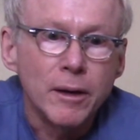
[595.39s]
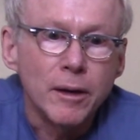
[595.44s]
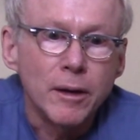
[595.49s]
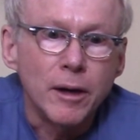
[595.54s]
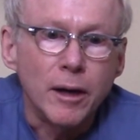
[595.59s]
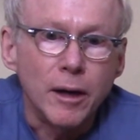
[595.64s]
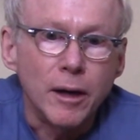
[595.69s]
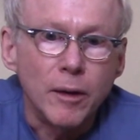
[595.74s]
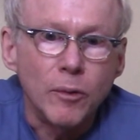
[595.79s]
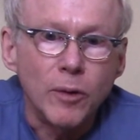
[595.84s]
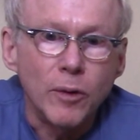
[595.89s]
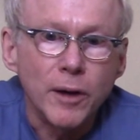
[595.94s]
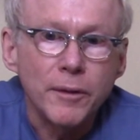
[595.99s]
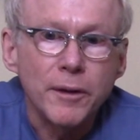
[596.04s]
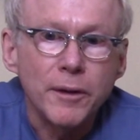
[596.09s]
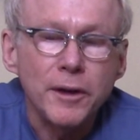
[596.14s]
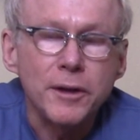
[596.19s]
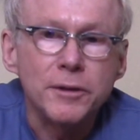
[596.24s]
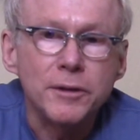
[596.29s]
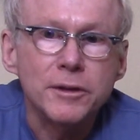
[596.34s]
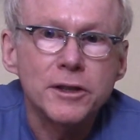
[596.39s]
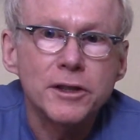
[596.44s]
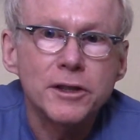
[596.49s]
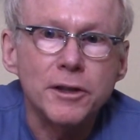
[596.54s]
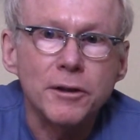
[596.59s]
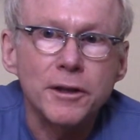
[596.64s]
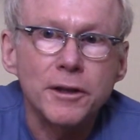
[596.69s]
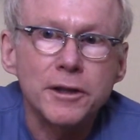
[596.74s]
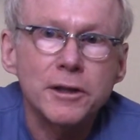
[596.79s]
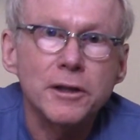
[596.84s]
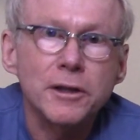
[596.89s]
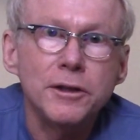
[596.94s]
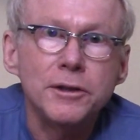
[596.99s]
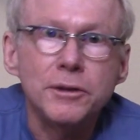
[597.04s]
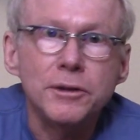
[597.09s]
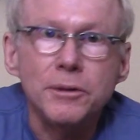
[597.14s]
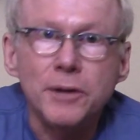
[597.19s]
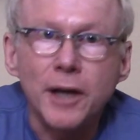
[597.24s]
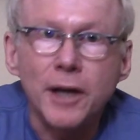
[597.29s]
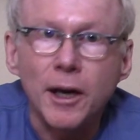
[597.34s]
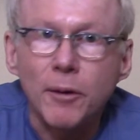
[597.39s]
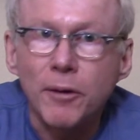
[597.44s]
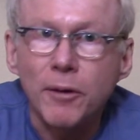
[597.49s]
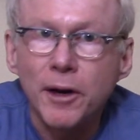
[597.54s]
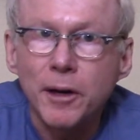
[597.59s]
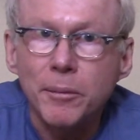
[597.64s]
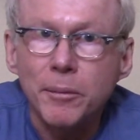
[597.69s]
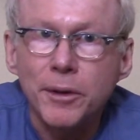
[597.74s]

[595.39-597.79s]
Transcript: one thing you seriously do not want to